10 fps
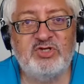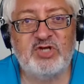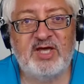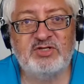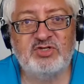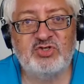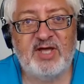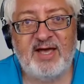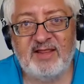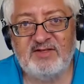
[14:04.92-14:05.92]
judge
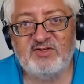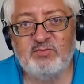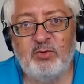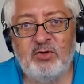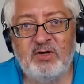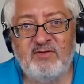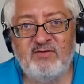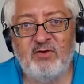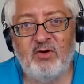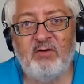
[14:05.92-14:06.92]
other
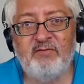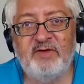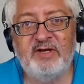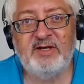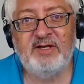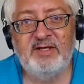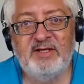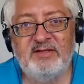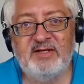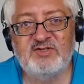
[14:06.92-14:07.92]
sports, often
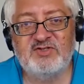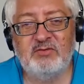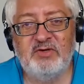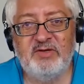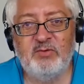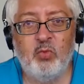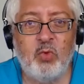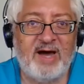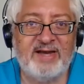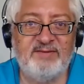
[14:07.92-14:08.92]
there's only
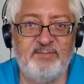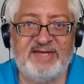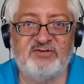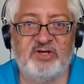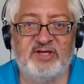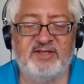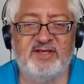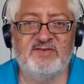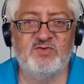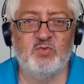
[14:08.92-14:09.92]
one metric,
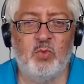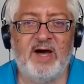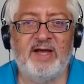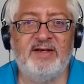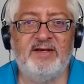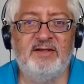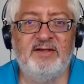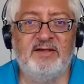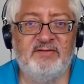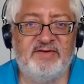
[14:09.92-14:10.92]
there's one
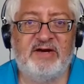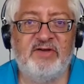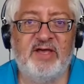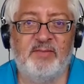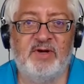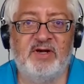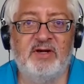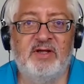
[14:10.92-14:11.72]
variable.